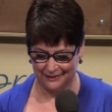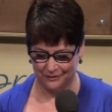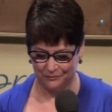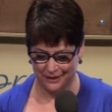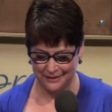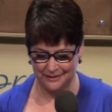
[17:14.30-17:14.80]

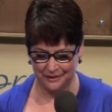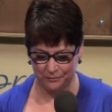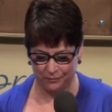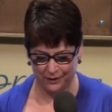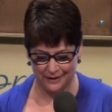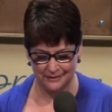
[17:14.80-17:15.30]
Rest in
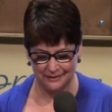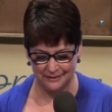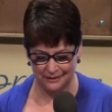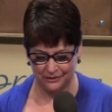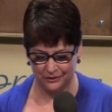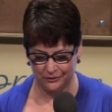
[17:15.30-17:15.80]
presence
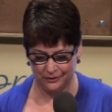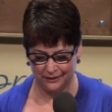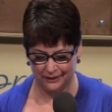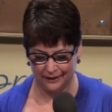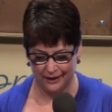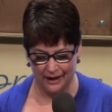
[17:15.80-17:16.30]
and
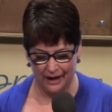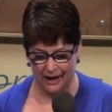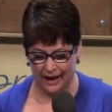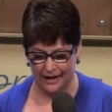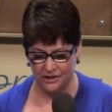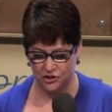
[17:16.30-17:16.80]
unity.
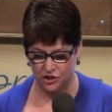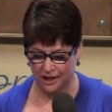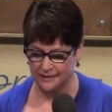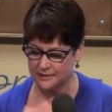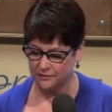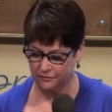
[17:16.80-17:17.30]
A
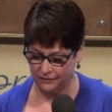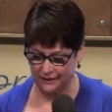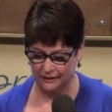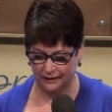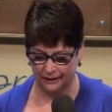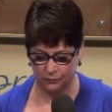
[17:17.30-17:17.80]
just
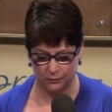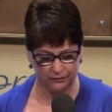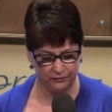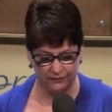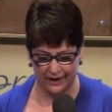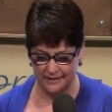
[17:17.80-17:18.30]
feeling will
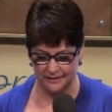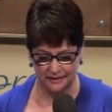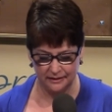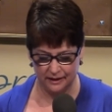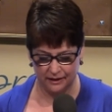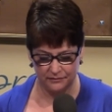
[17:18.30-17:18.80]
fast
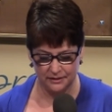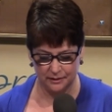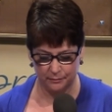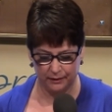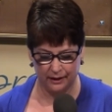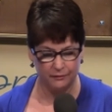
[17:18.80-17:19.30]
enough
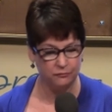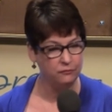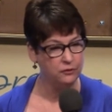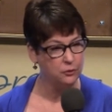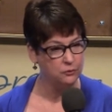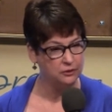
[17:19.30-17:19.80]
supply
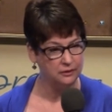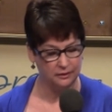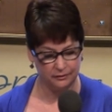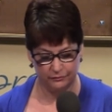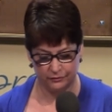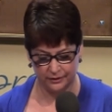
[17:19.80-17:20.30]
fuel
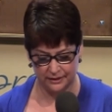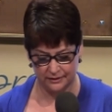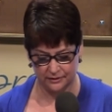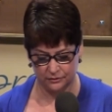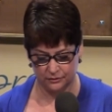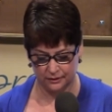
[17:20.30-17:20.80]
for
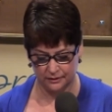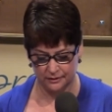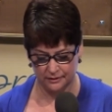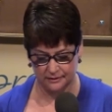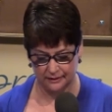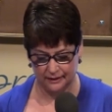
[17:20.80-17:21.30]

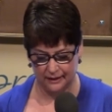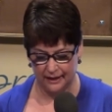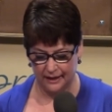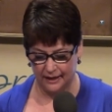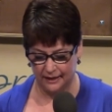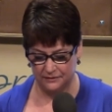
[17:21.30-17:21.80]
discourse,
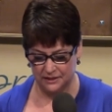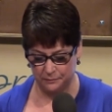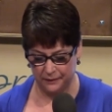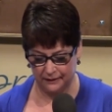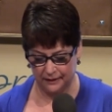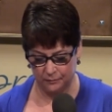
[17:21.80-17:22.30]
if
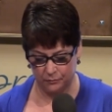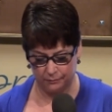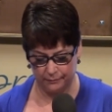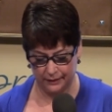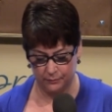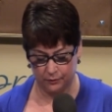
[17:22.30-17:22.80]
speaking
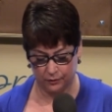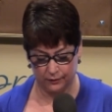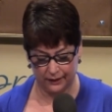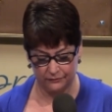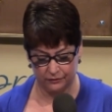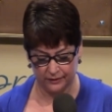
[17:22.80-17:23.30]
be more
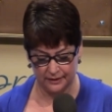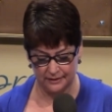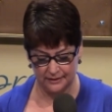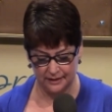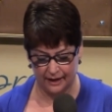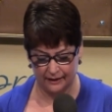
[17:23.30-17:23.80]
grateful than
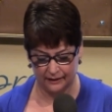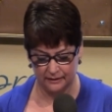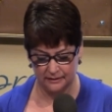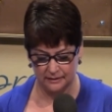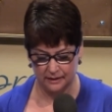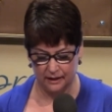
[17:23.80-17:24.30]

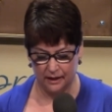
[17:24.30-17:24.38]
silence.